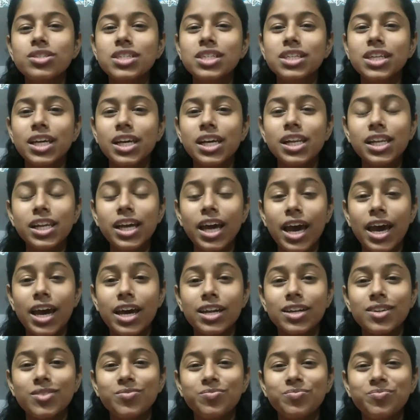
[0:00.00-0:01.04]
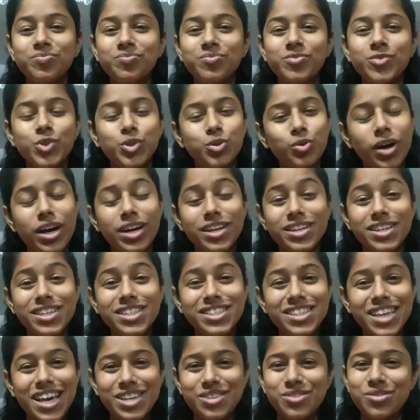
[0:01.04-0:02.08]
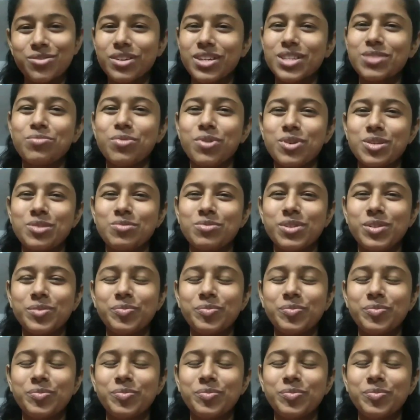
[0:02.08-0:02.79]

detail, and join us as soon as possible.